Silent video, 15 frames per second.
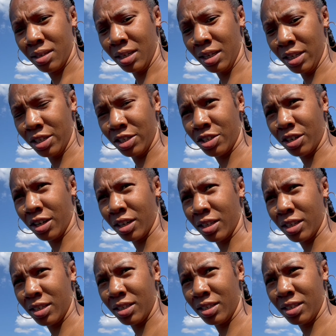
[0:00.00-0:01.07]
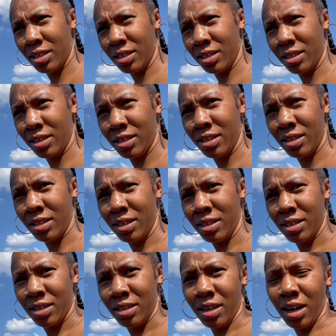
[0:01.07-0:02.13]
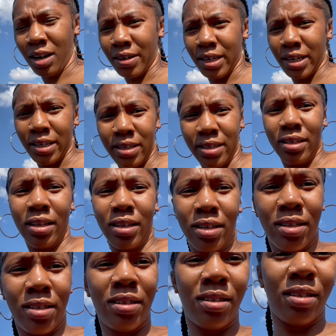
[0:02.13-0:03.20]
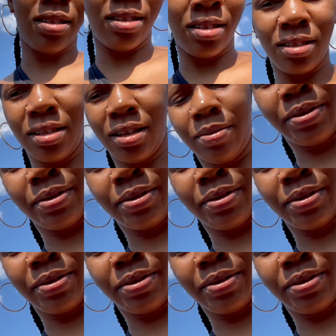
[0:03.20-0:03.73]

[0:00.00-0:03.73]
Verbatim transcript: he's struggling. All right, there